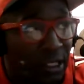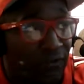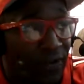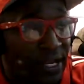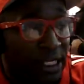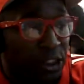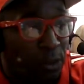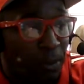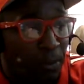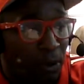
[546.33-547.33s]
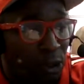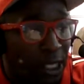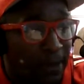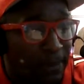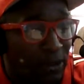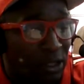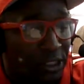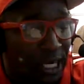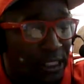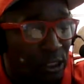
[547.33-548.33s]
the defending Super Bowl champion
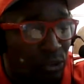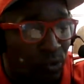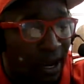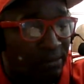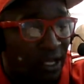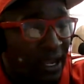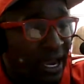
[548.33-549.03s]
Los Angeles Rams,